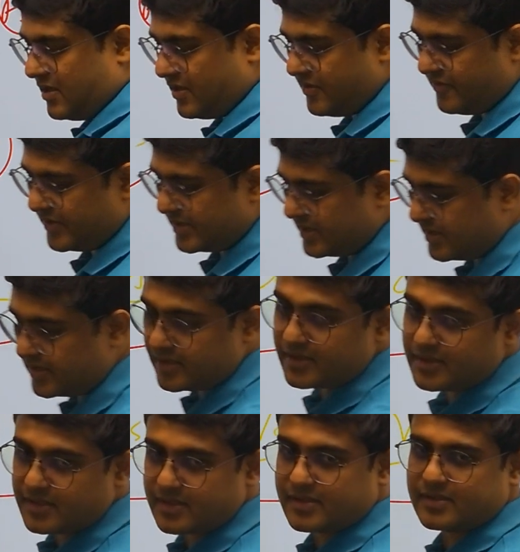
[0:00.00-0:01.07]
whether
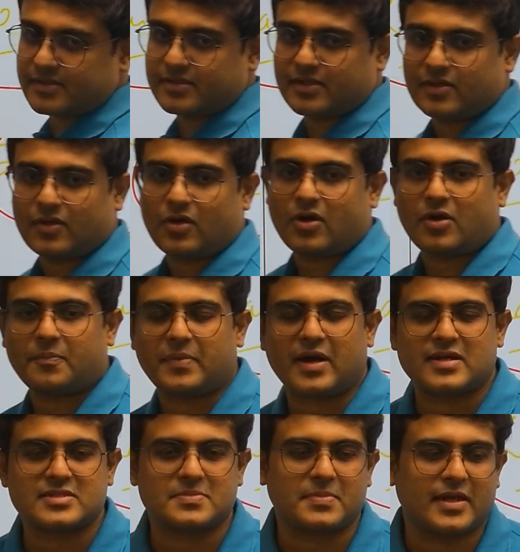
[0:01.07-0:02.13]
the law
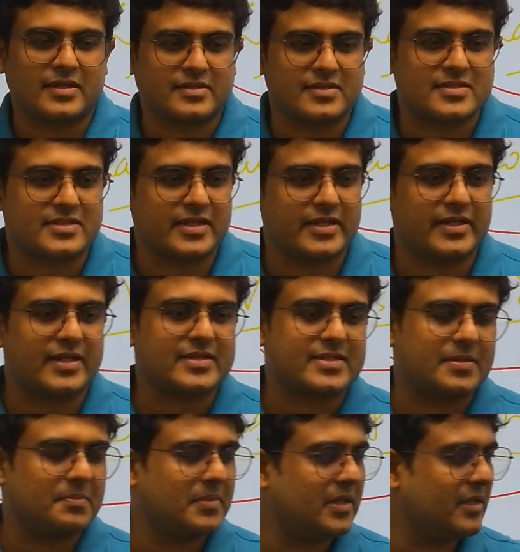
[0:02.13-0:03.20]
passed by the state
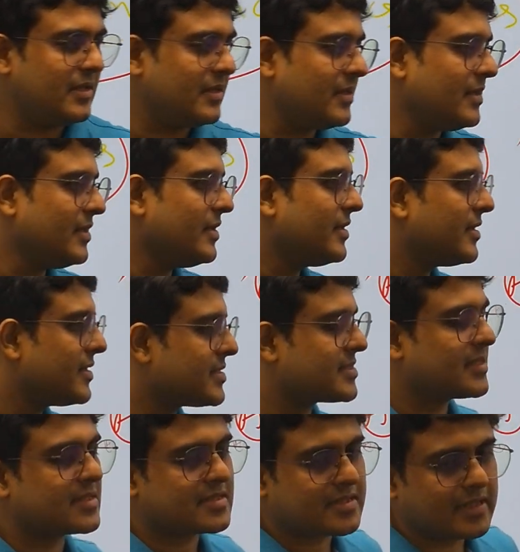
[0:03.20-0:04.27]
assembly is
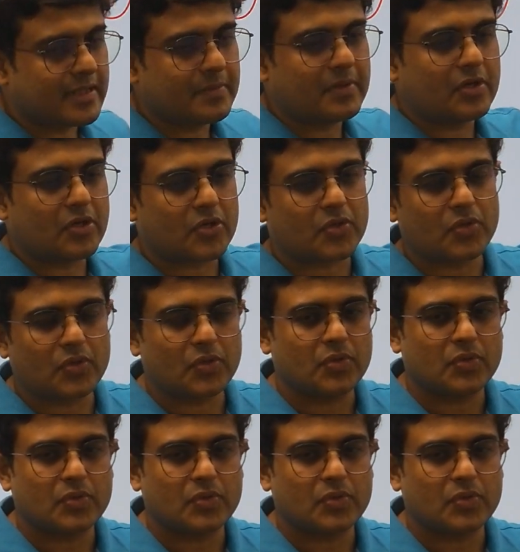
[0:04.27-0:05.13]
sustainable or no.